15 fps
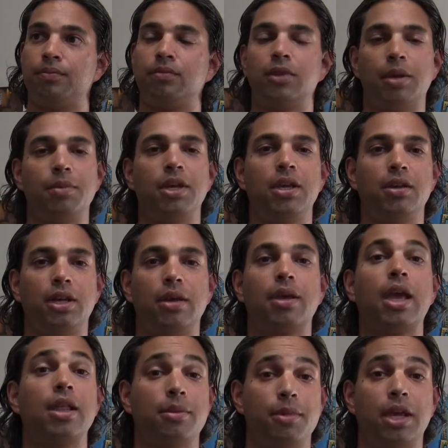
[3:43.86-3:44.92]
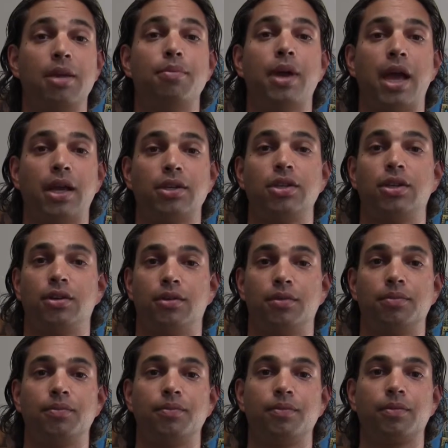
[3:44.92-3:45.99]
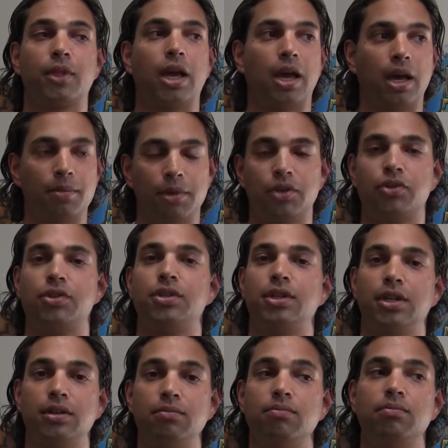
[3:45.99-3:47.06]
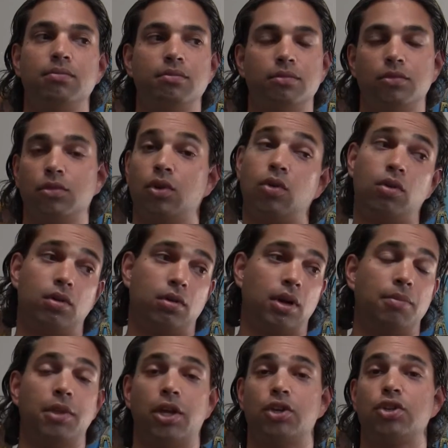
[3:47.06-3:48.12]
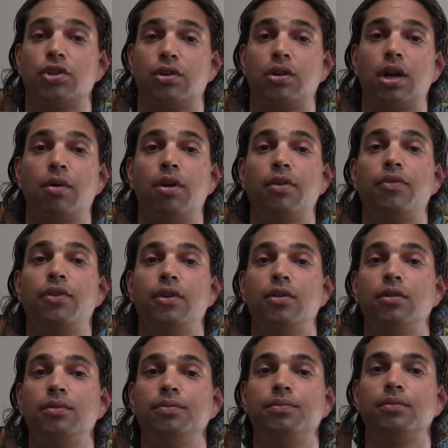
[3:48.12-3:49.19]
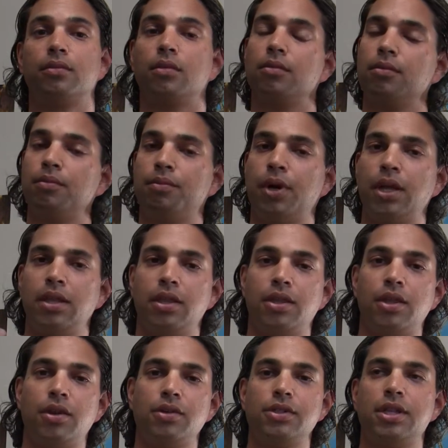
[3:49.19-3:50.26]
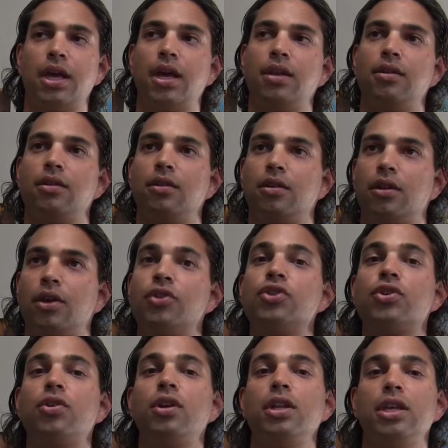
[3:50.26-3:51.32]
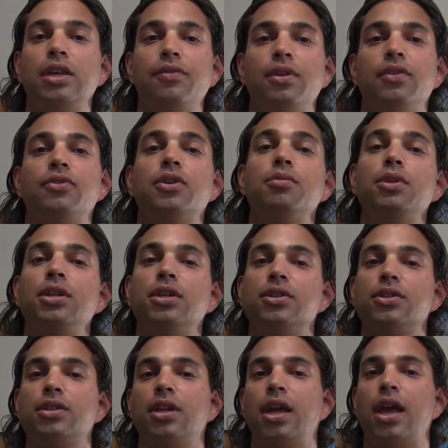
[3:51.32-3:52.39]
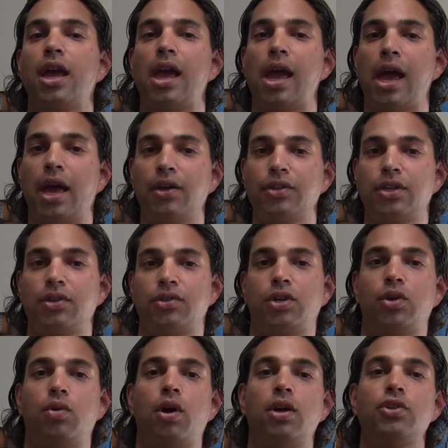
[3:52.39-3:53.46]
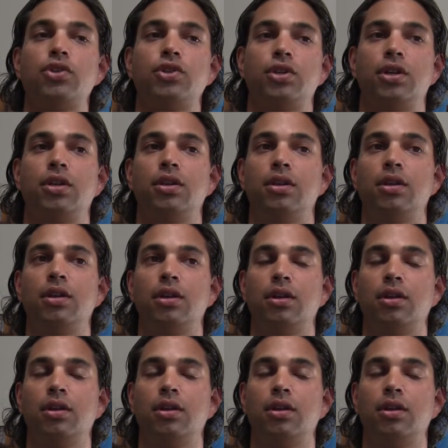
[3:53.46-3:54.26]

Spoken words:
let me get back to you. I'm interested, or I'm not sure how I feel. But there's that asserting, even if somebody doesn't ask us a question,